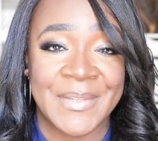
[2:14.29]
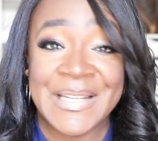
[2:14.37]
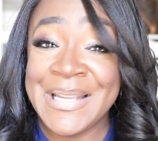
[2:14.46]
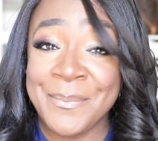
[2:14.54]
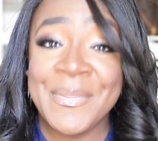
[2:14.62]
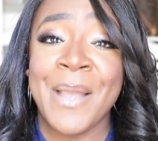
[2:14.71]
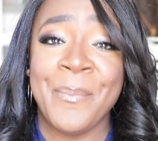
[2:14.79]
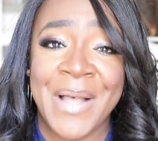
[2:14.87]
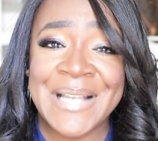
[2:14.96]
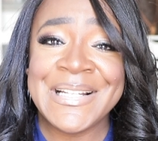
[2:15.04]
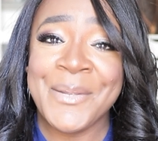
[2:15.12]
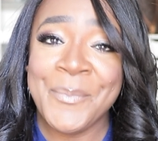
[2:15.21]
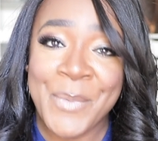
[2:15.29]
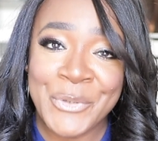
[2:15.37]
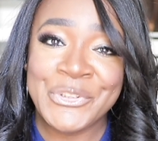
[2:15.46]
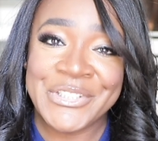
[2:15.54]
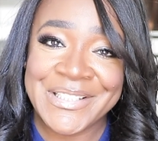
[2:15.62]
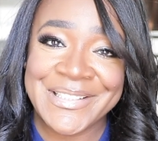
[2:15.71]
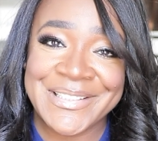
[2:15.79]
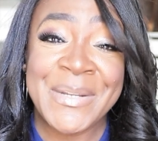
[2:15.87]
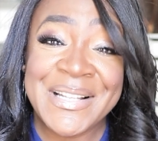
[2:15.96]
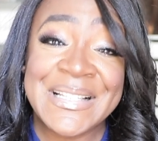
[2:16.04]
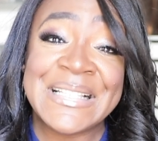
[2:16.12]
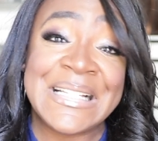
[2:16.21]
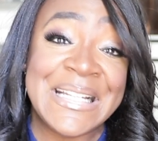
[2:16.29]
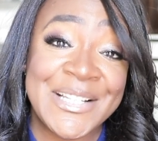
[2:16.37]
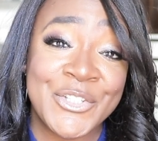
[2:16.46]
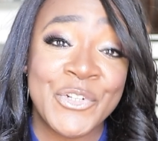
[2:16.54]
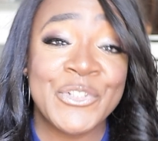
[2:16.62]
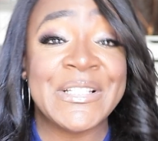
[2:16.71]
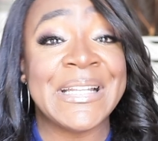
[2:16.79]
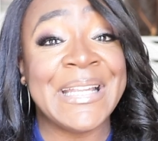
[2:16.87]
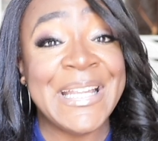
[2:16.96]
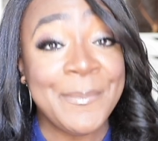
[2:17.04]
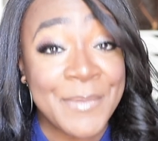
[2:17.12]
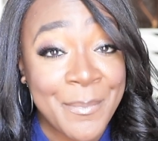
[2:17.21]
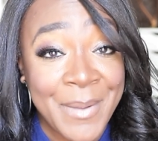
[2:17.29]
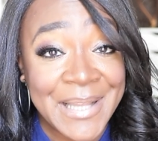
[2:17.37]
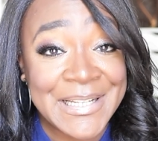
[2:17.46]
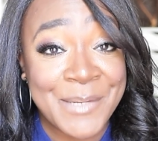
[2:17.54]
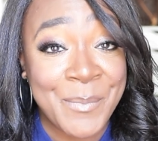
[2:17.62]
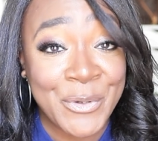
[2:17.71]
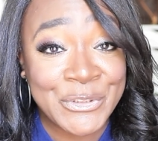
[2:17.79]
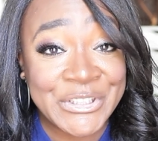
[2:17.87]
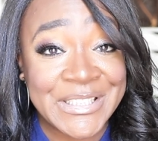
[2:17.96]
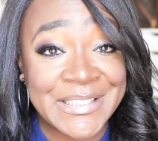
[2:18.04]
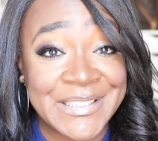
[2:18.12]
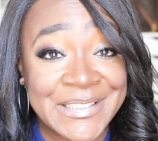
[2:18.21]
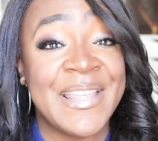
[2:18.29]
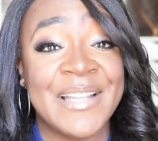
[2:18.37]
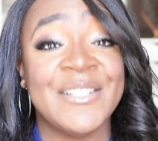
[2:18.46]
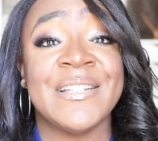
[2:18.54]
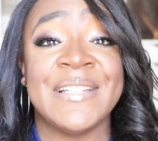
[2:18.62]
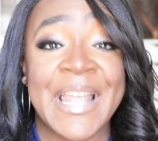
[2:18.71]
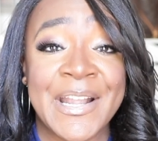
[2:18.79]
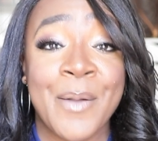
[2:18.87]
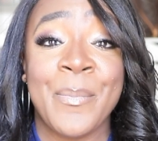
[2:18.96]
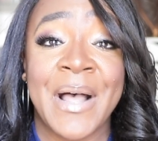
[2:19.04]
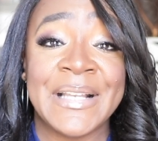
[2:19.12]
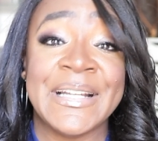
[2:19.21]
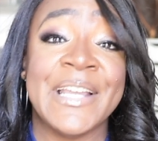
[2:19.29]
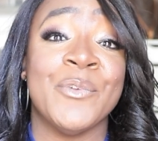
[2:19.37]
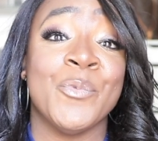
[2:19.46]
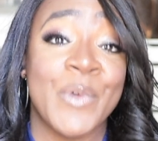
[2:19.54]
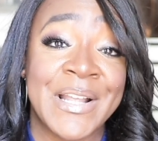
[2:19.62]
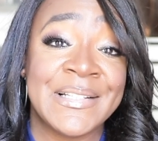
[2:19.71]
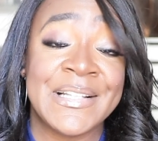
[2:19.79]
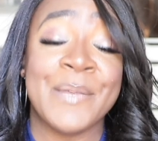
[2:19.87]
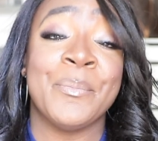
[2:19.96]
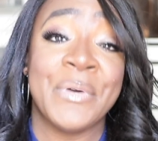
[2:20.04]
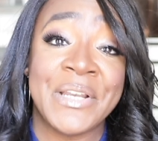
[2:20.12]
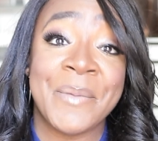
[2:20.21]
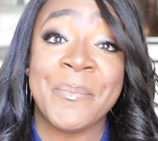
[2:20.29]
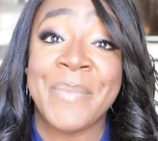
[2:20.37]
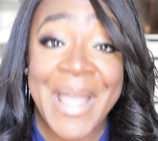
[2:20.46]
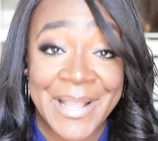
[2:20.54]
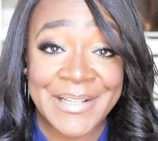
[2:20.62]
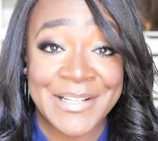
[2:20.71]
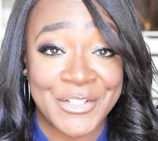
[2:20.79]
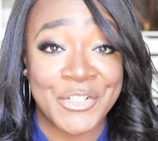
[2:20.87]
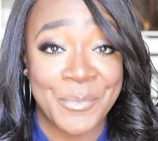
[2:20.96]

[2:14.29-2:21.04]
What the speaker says: Keep that body in motion, because it's easier to keep the body in motion than to take a body and rest and put it back into